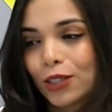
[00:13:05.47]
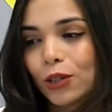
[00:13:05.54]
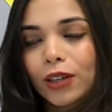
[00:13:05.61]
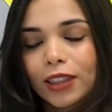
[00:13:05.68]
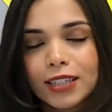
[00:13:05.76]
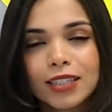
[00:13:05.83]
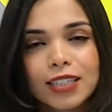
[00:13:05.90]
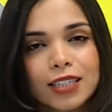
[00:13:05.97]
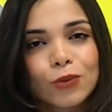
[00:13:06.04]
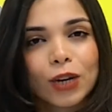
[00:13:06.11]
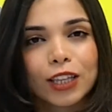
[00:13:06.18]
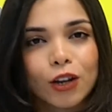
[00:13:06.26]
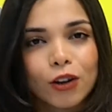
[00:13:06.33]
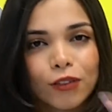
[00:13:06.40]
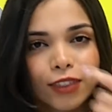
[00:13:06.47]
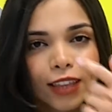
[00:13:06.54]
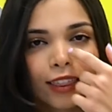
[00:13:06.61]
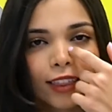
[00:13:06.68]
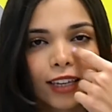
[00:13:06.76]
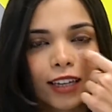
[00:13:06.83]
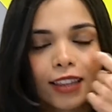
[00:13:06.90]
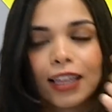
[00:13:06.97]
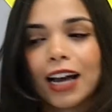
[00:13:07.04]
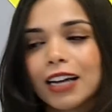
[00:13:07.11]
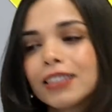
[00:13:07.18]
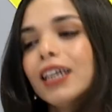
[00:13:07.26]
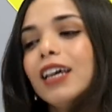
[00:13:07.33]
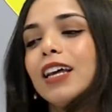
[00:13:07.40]
So this is one of the things
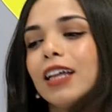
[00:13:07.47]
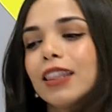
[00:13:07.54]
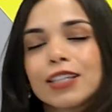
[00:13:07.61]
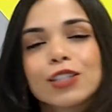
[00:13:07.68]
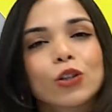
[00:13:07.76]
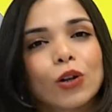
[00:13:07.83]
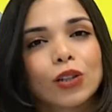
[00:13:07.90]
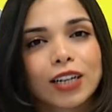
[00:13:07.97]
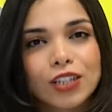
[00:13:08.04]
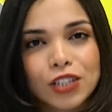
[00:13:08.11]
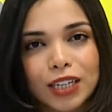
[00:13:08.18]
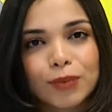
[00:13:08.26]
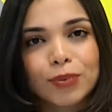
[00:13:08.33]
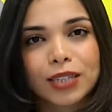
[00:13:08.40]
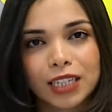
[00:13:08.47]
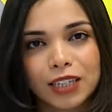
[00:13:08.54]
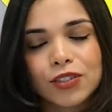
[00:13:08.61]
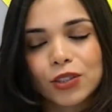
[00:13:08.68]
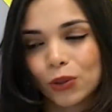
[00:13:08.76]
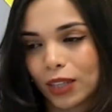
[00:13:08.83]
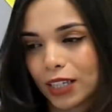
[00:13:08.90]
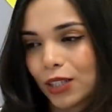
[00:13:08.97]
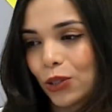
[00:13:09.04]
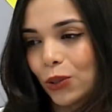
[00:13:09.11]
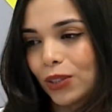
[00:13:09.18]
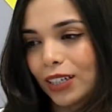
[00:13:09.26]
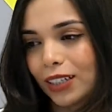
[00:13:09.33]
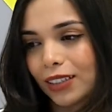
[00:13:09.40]
that the scholarship gives to the
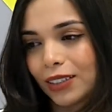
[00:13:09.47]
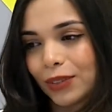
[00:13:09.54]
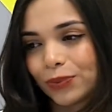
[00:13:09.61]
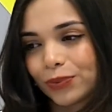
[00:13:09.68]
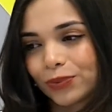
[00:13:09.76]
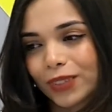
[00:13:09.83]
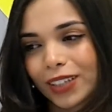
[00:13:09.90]
student.